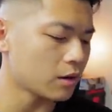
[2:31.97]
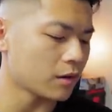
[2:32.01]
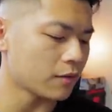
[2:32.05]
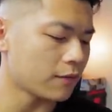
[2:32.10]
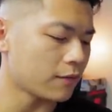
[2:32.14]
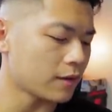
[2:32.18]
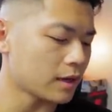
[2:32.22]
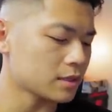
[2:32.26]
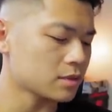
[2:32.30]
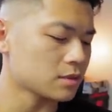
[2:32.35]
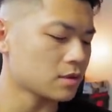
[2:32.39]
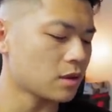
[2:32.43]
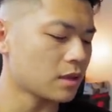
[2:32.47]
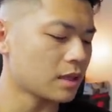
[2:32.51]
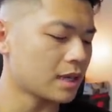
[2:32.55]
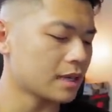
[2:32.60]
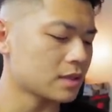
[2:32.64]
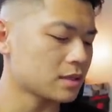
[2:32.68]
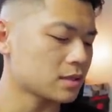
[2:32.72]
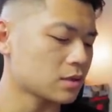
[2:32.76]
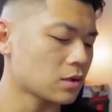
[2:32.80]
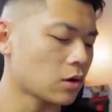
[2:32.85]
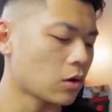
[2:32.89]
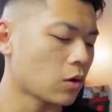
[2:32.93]
effects, and all
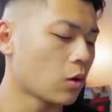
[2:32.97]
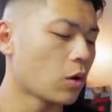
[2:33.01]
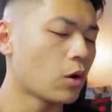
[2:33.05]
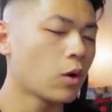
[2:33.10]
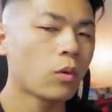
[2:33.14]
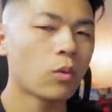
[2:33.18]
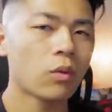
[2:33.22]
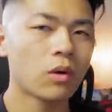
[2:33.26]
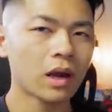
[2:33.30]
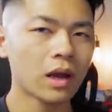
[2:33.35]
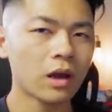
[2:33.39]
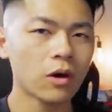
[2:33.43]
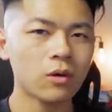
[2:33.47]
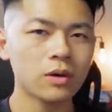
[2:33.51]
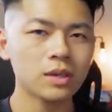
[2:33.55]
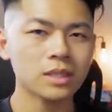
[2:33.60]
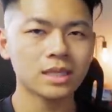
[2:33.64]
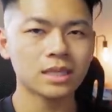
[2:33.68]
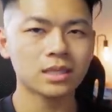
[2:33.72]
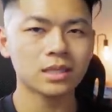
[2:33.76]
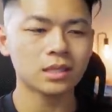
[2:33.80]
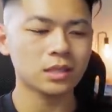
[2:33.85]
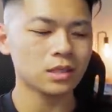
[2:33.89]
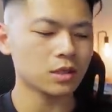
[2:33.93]
that. So what I always
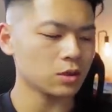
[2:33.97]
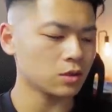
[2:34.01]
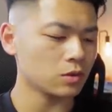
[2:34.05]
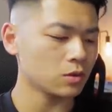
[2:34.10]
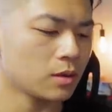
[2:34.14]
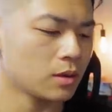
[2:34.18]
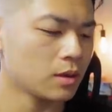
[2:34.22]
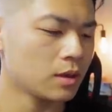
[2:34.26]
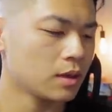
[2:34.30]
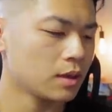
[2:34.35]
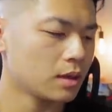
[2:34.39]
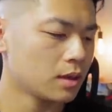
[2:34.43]
like to do,